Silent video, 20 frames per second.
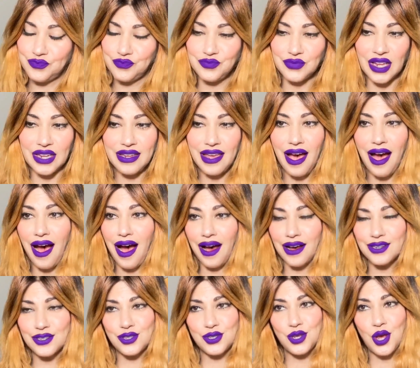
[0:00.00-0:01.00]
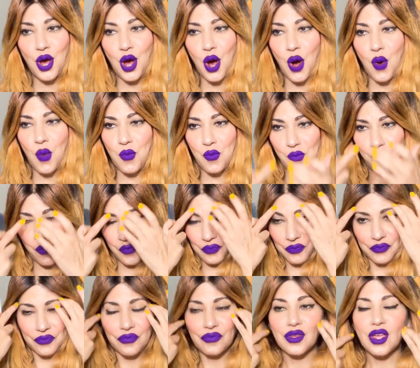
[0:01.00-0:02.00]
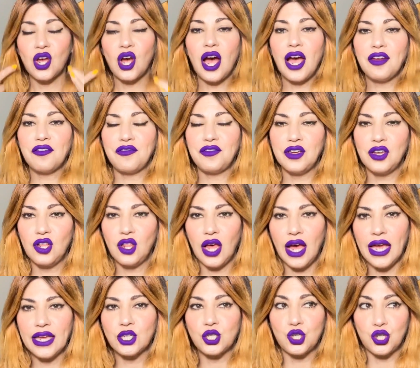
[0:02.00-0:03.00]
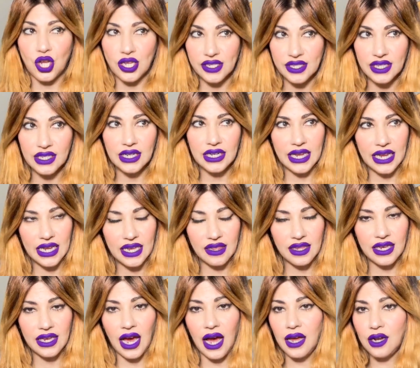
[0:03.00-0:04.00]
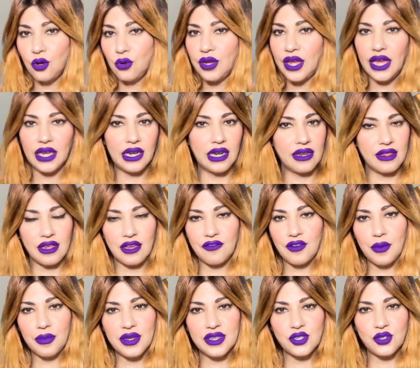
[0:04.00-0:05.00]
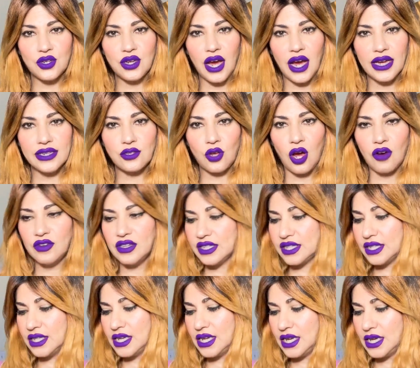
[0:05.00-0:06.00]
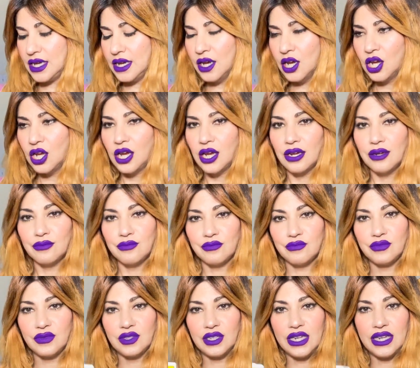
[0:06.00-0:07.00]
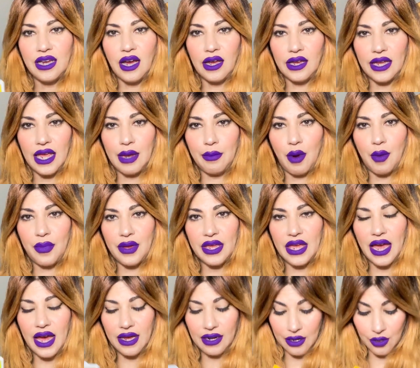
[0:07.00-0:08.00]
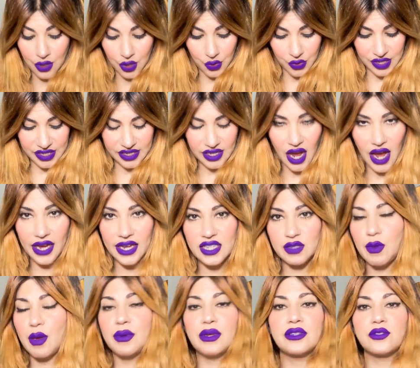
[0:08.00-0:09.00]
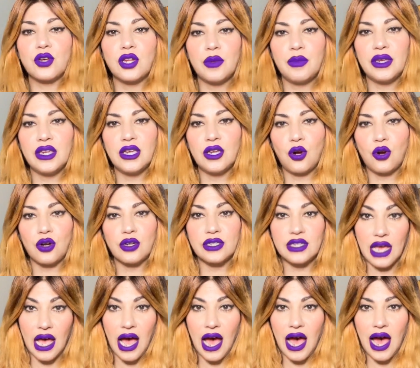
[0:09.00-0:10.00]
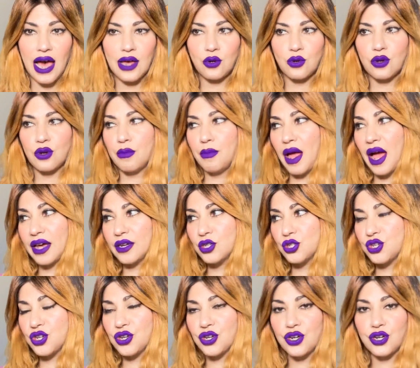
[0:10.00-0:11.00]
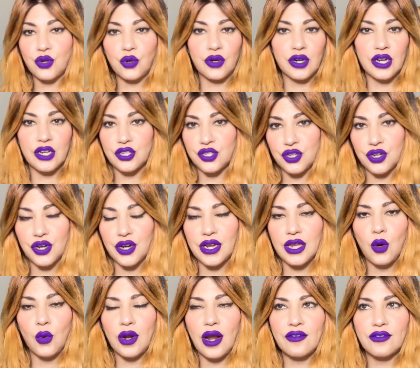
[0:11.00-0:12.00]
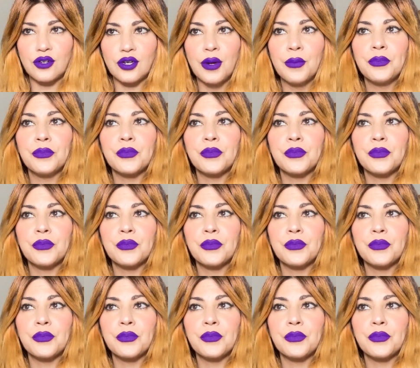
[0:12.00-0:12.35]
yeah, so I feel like Justin and Hailey, I don't gain anything from this, you guys. Obviously, he came up again. I don't know who this guy is. Maybe it's going to be her dad or a manager or an attorney or whatever.